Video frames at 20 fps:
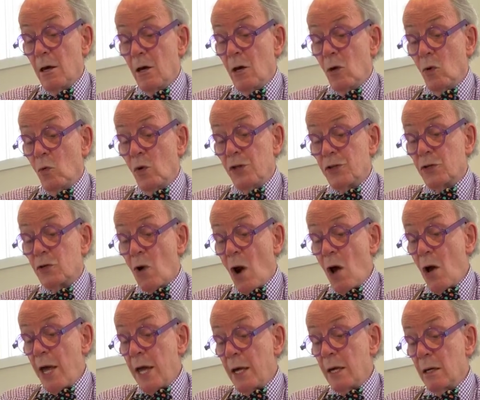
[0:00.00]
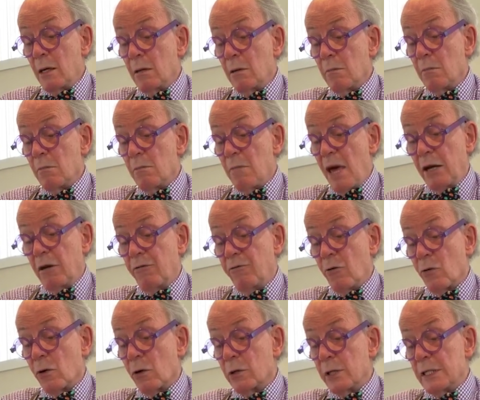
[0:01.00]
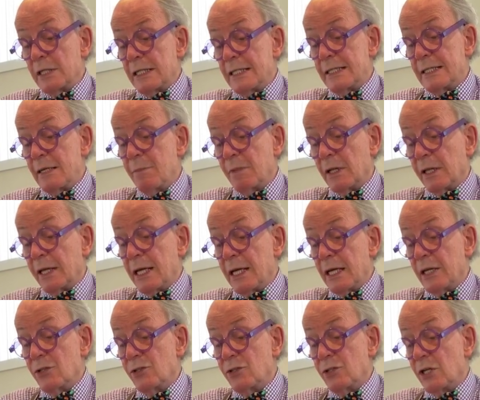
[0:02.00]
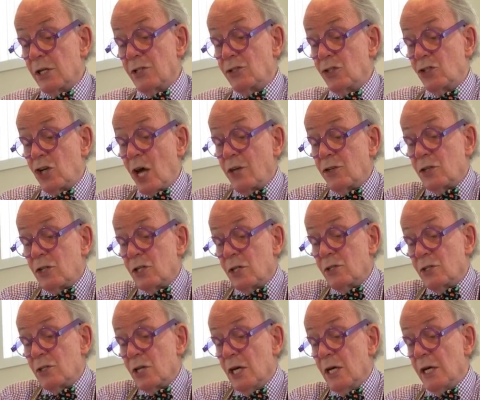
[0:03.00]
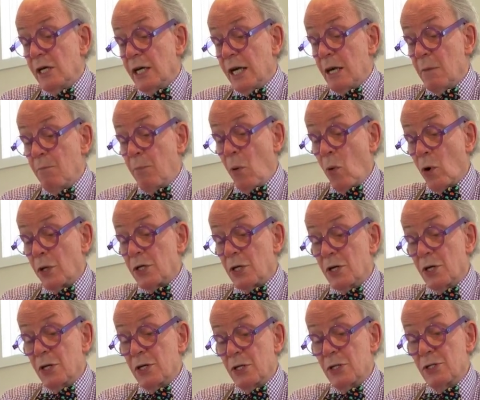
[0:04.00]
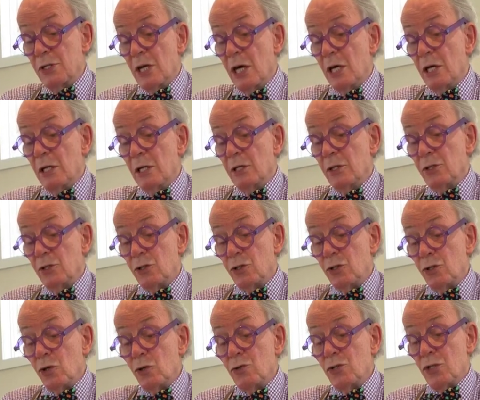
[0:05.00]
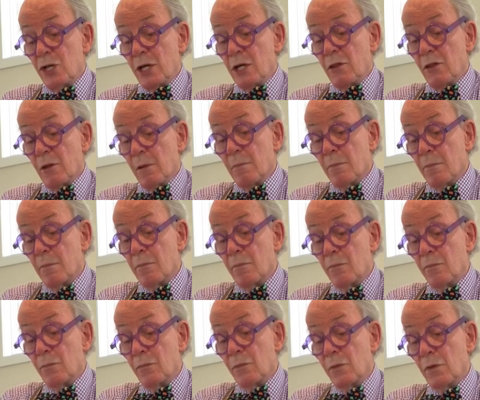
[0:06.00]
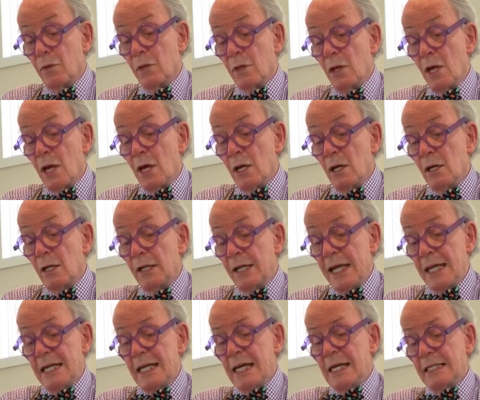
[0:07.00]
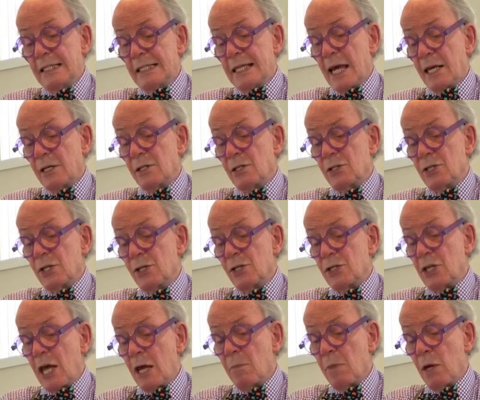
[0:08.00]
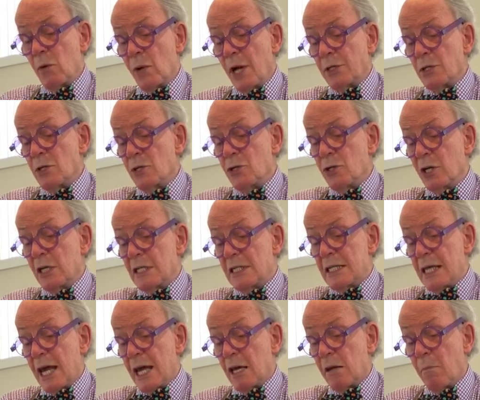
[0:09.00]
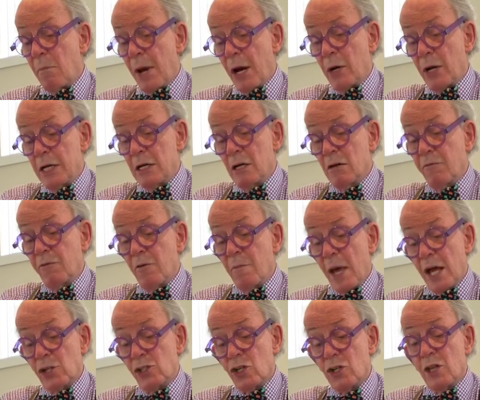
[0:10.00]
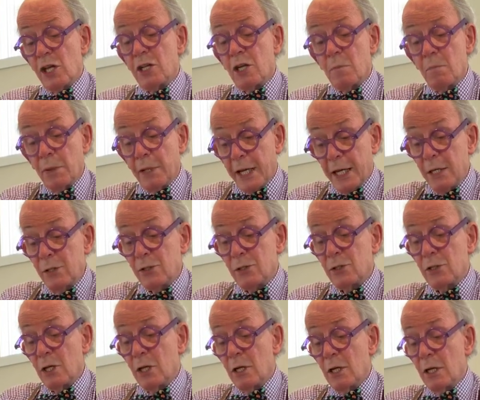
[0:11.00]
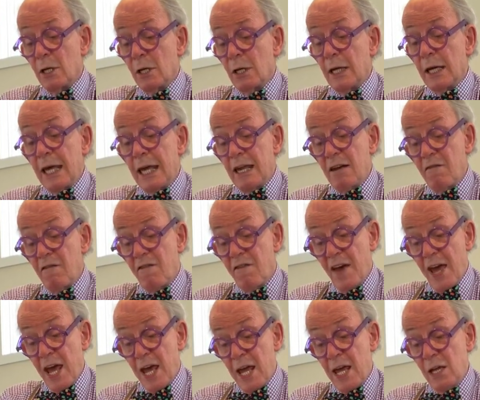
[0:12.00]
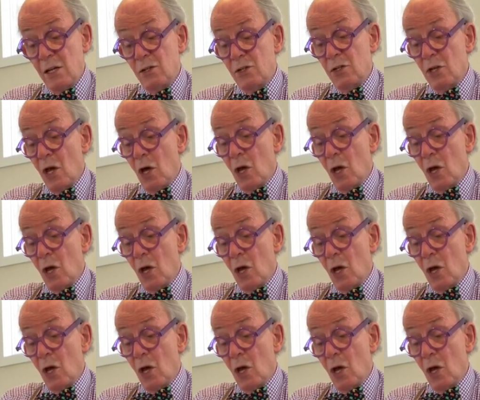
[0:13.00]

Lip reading: Withdrawing metaphor and simile is just as important as choosing them. Leading sentences can be written to contain buried information that completes, invades,